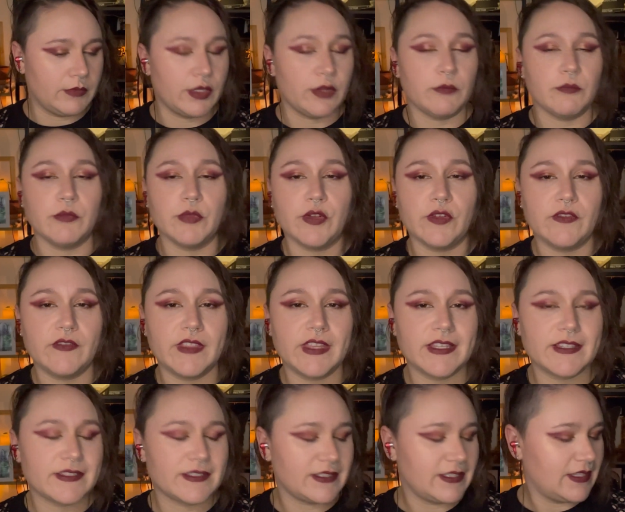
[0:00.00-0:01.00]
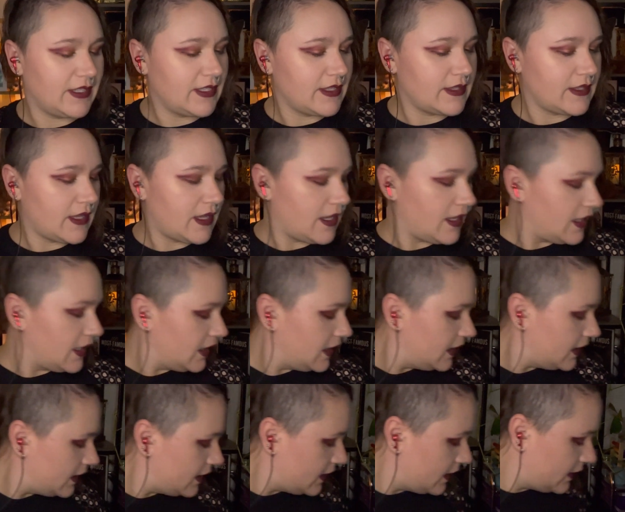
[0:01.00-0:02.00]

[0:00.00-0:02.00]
move this to the side.